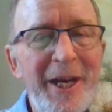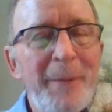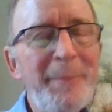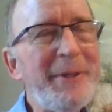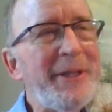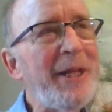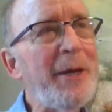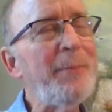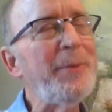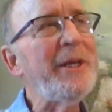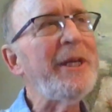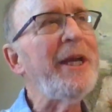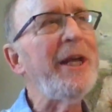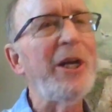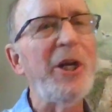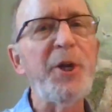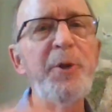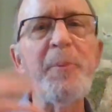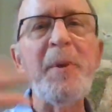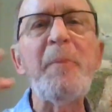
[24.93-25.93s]
But then we get
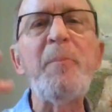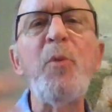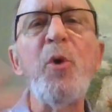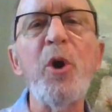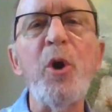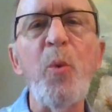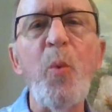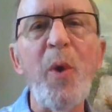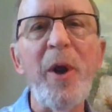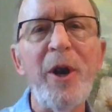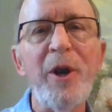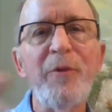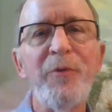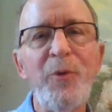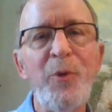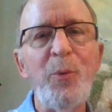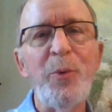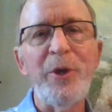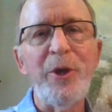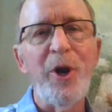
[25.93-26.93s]
a little bit more aware of
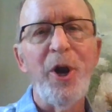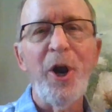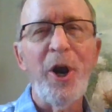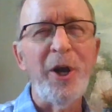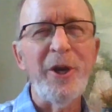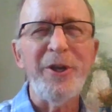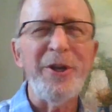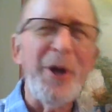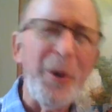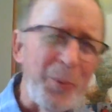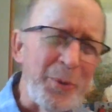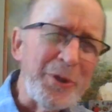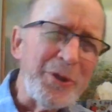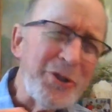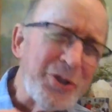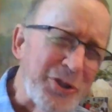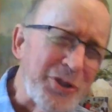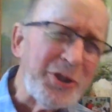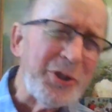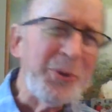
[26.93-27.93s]
who we are. You know, we're
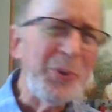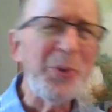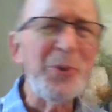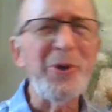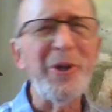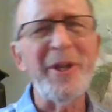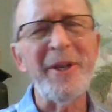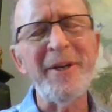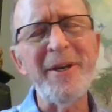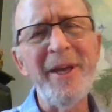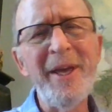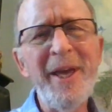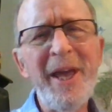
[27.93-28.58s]
in school.